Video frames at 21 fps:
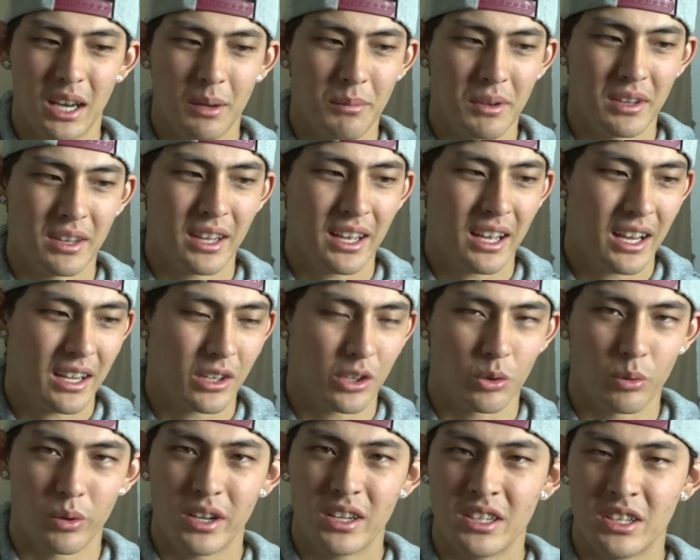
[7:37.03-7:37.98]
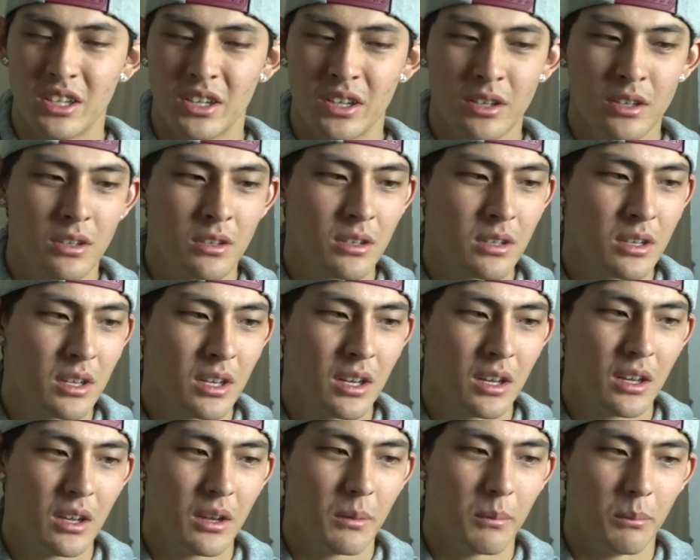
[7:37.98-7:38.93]
I mean, they had a great year,
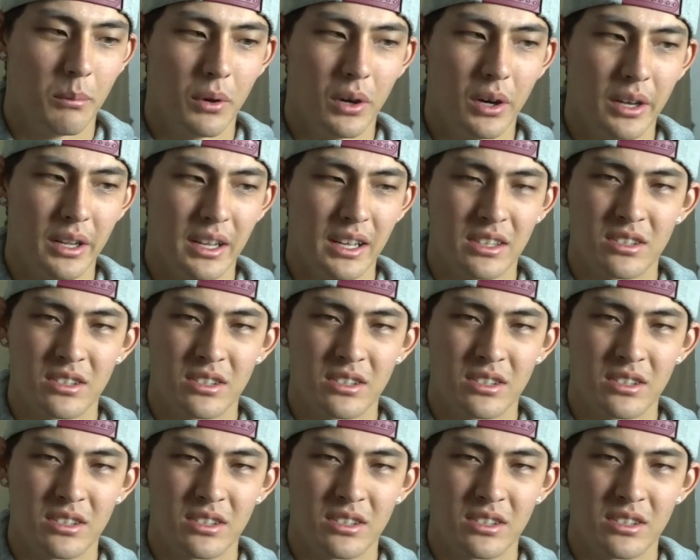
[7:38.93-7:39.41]
but